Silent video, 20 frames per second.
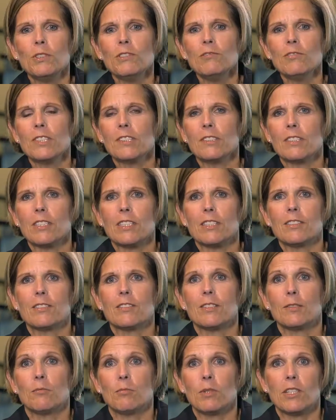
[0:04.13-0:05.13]
We've
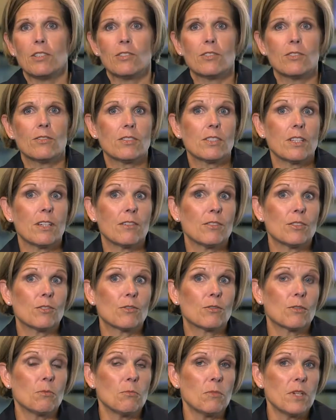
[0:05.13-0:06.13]
realized that patients have a
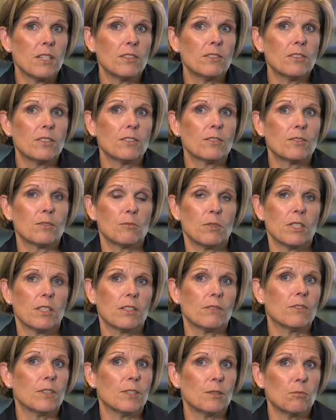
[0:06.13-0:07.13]
tremendous
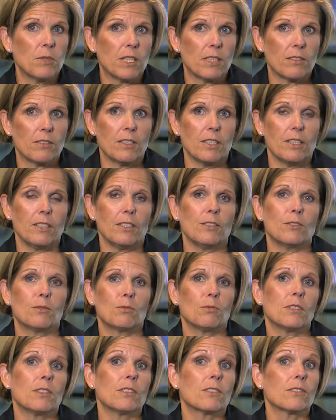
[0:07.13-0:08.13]
amount of unmet
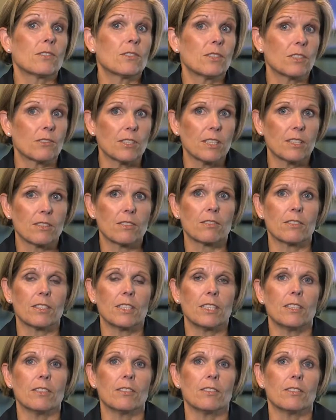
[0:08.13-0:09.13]
needs when they're
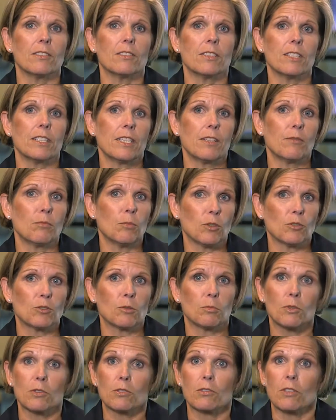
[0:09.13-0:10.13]
seriously ill and have
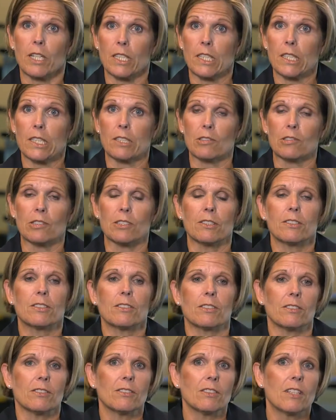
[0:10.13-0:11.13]
multiple chronic
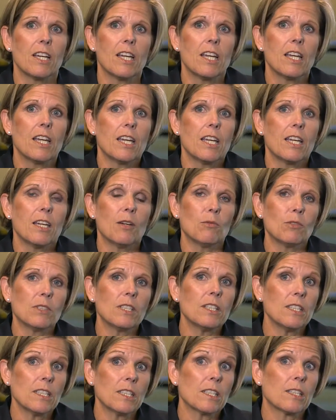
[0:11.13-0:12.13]
illnesses. And
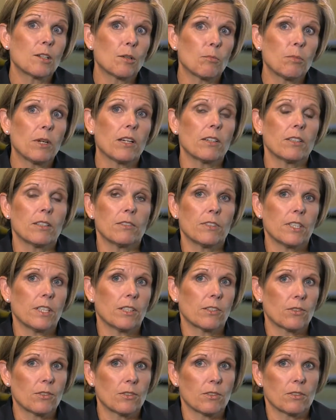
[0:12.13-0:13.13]
one thing that our palliative
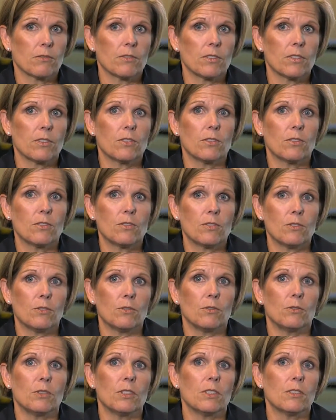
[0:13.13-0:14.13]
care services
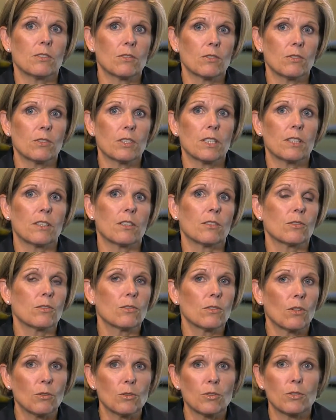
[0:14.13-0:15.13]
do is look at their
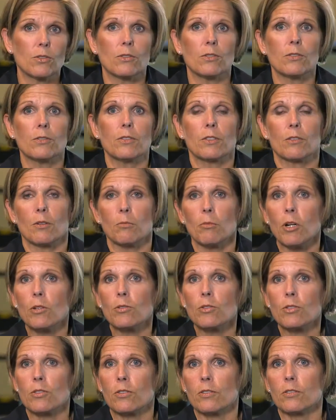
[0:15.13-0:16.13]
social, their
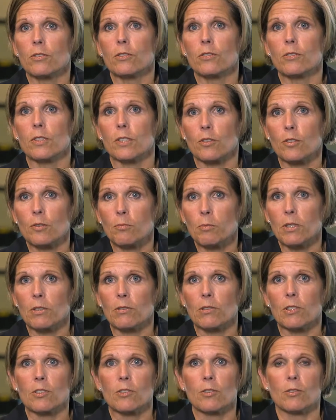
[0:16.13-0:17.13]
emotional, their
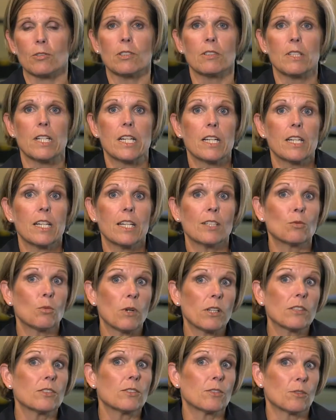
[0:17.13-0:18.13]
spiritual, as
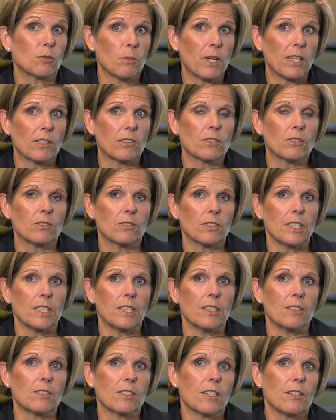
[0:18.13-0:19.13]
well as their medical
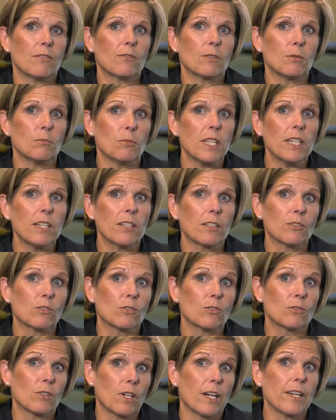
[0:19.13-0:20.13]
needs, and from there,
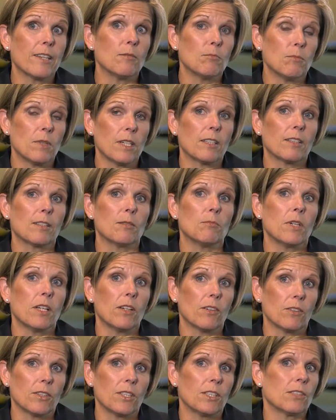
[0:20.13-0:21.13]
try to make them
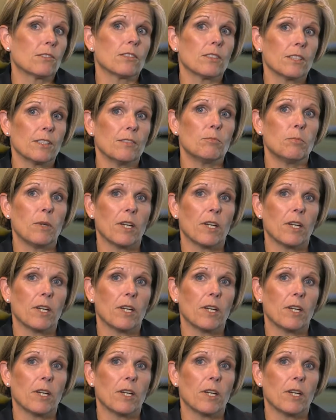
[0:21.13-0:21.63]
healthier and live